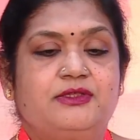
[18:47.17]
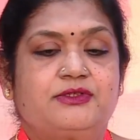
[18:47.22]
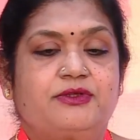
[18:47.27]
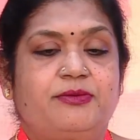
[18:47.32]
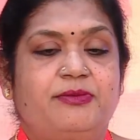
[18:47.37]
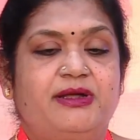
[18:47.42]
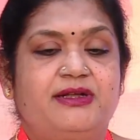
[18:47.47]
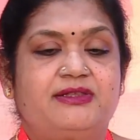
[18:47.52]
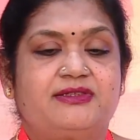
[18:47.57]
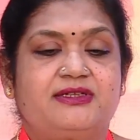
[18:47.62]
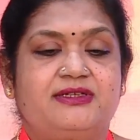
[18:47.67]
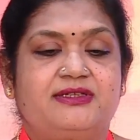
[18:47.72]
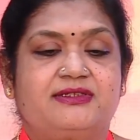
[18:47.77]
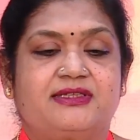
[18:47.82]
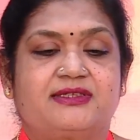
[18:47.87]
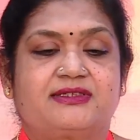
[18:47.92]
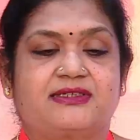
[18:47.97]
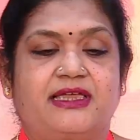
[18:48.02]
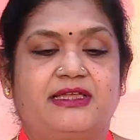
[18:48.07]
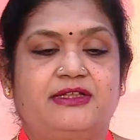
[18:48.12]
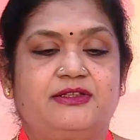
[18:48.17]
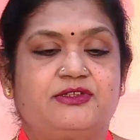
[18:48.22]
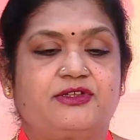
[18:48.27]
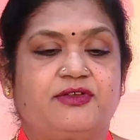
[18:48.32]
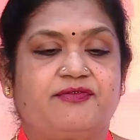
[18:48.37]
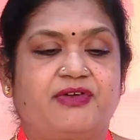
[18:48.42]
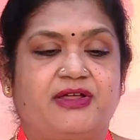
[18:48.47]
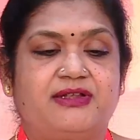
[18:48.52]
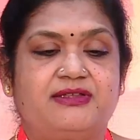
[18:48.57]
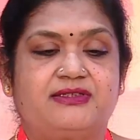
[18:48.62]
So, medicine is the science
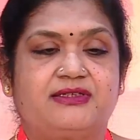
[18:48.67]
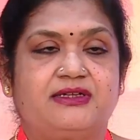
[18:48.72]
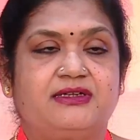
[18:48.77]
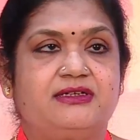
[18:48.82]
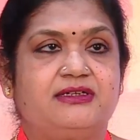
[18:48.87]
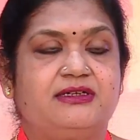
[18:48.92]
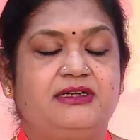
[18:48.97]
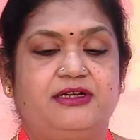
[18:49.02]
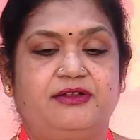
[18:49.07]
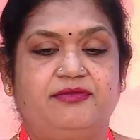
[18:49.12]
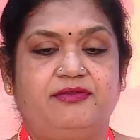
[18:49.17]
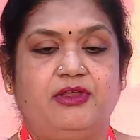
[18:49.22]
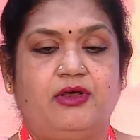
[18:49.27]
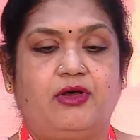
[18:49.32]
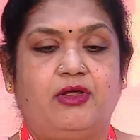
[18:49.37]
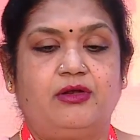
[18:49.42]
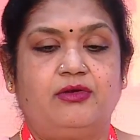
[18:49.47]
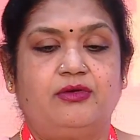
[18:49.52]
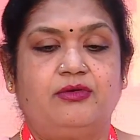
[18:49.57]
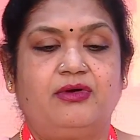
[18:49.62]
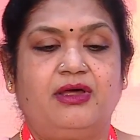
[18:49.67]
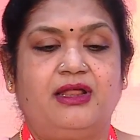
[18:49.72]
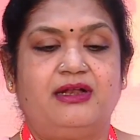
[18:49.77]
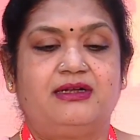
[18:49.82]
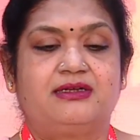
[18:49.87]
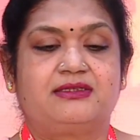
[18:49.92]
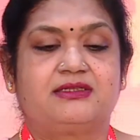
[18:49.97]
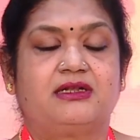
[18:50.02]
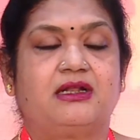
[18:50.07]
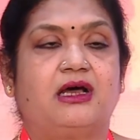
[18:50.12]
of uncertainty, we all know, and
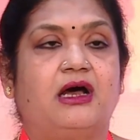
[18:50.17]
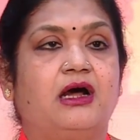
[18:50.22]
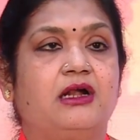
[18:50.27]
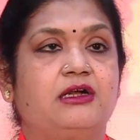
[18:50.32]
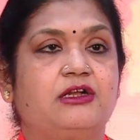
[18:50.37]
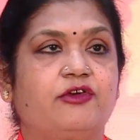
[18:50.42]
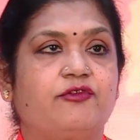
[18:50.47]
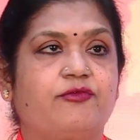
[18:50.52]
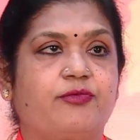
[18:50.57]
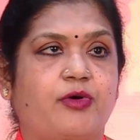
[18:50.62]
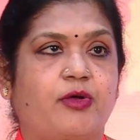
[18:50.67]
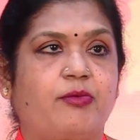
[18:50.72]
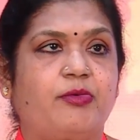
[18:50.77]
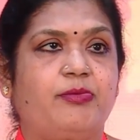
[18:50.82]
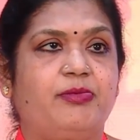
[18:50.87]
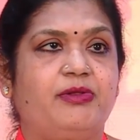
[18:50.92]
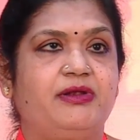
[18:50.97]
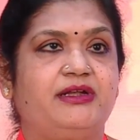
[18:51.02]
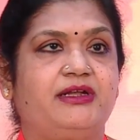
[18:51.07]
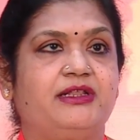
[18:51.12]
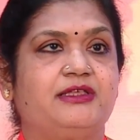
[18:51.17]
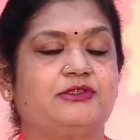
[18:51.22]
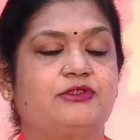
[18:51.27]
it's an art of probability.